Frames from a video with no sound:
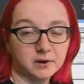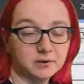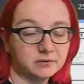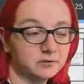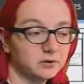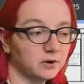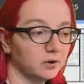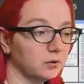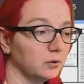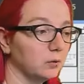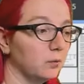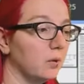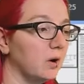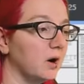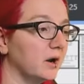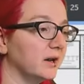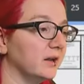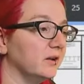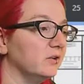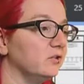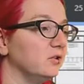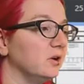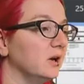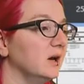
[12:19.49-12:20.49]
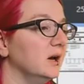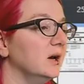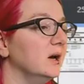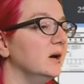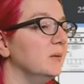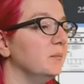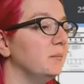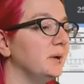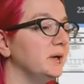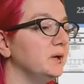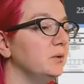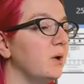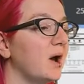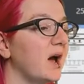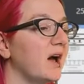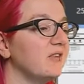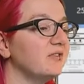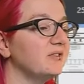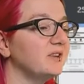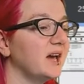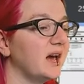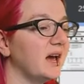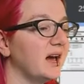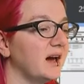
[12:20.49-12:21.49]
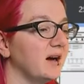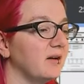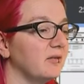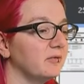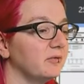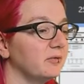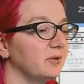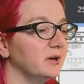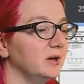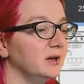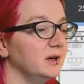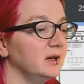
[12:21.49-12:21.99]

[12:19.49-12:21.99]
total wattage but you have to have